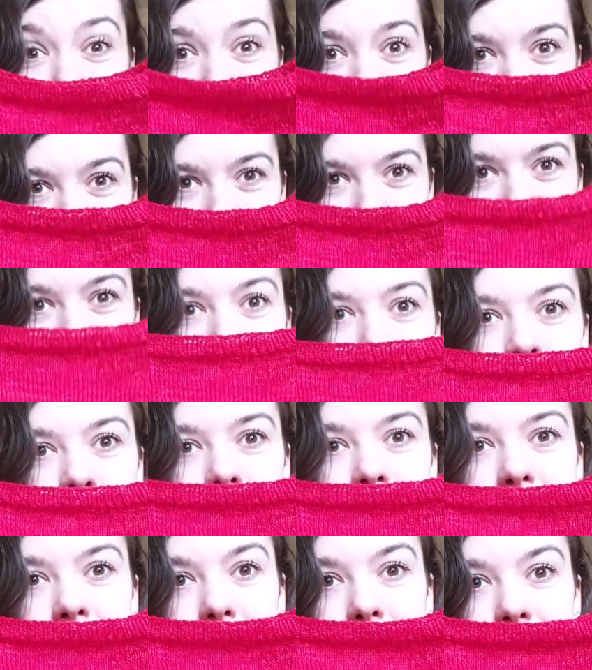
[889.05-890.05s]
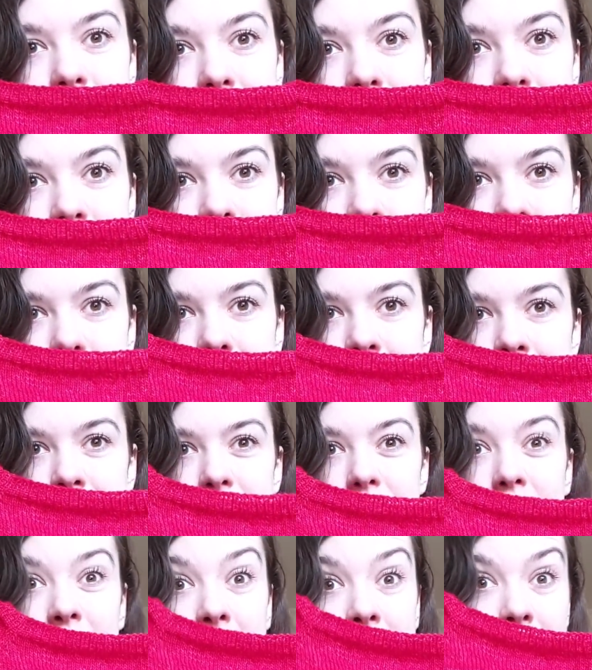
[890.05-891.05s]
half a sweater in 6 days, and
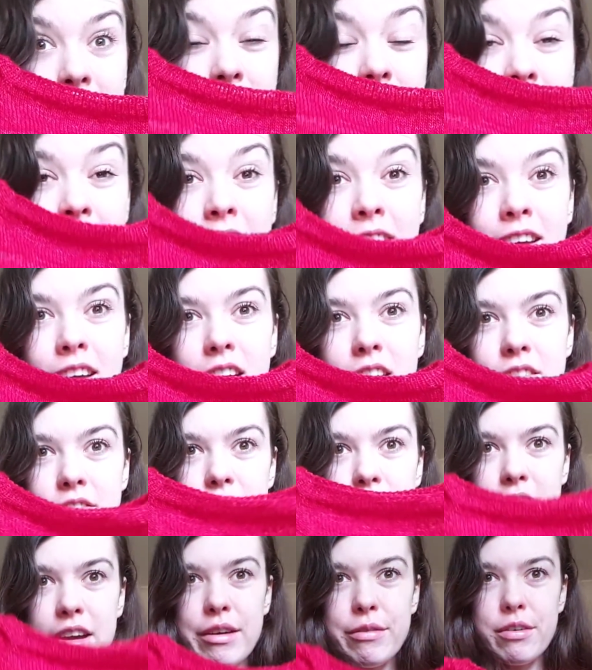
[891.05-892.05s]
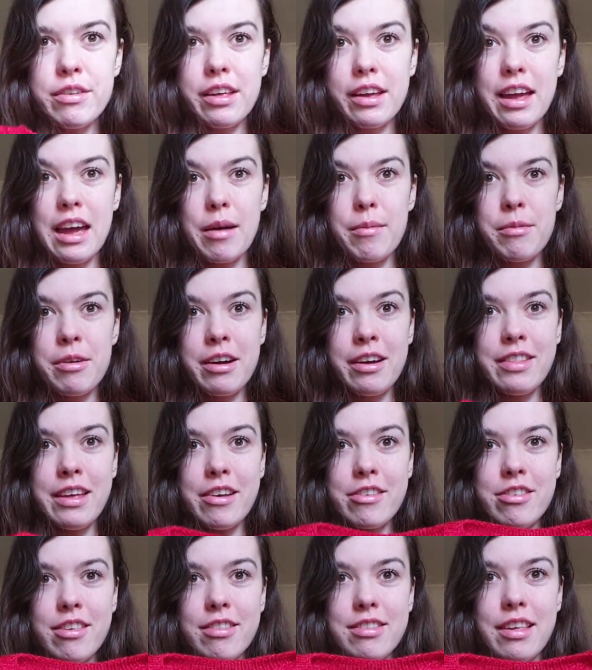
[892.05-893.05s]
again, sorry for the camera,
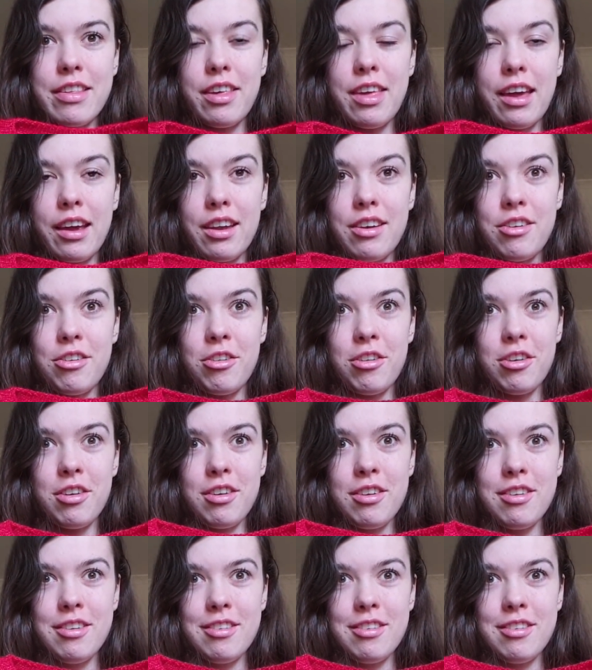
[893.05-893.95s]
there's just nothing I can do.